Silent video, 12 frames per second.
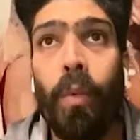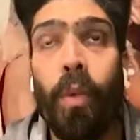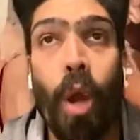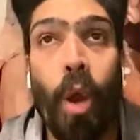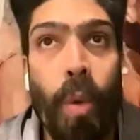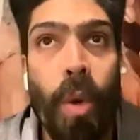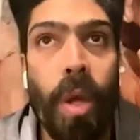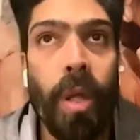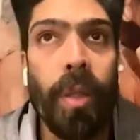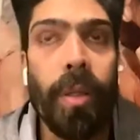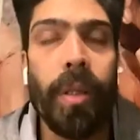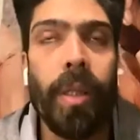known
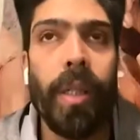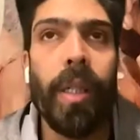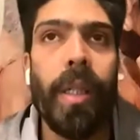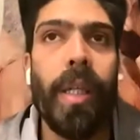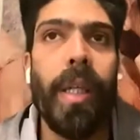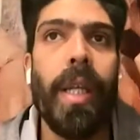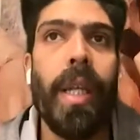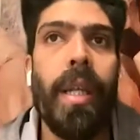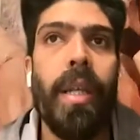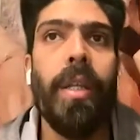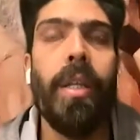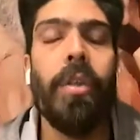
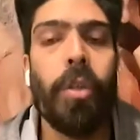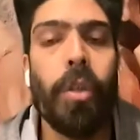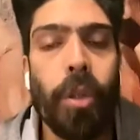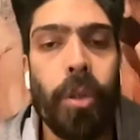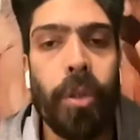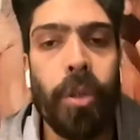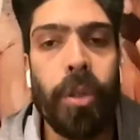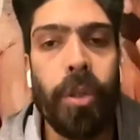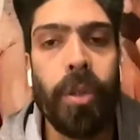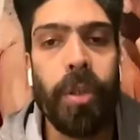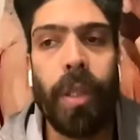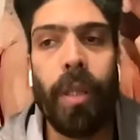in the
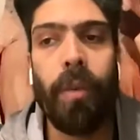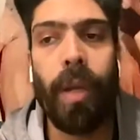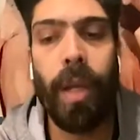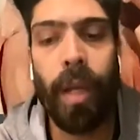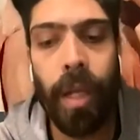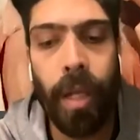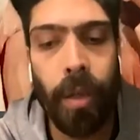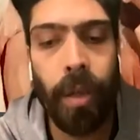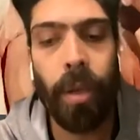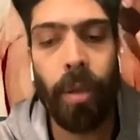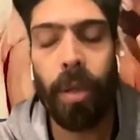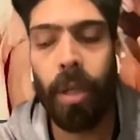circles around, in and
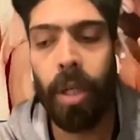around